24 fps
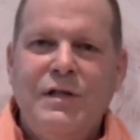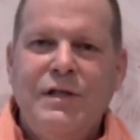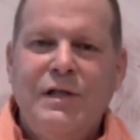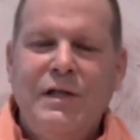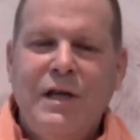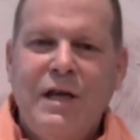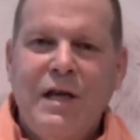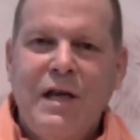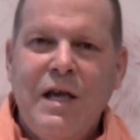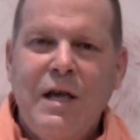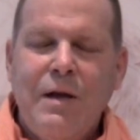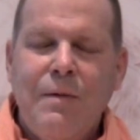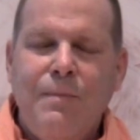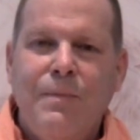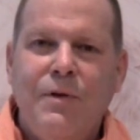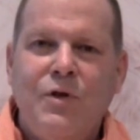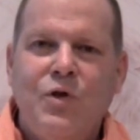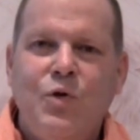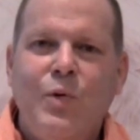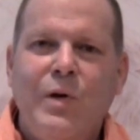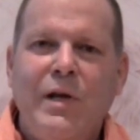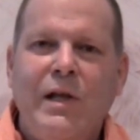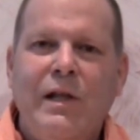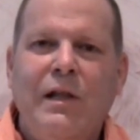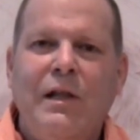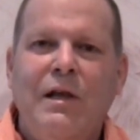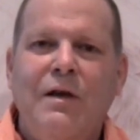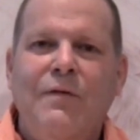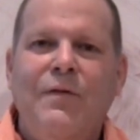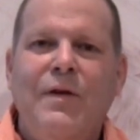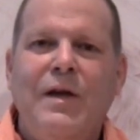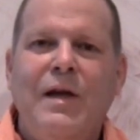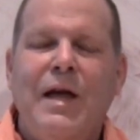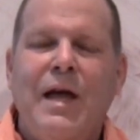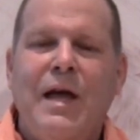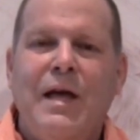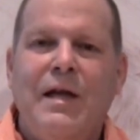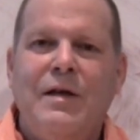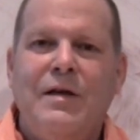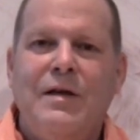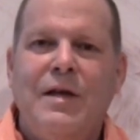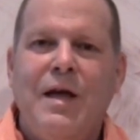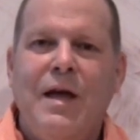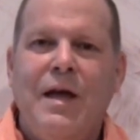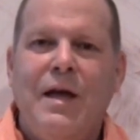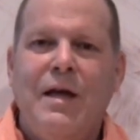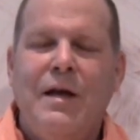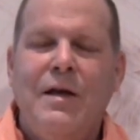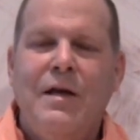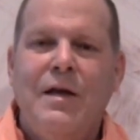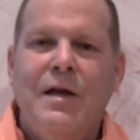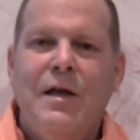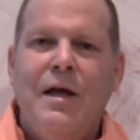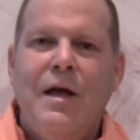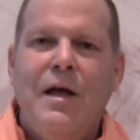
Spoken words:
key between living and dead,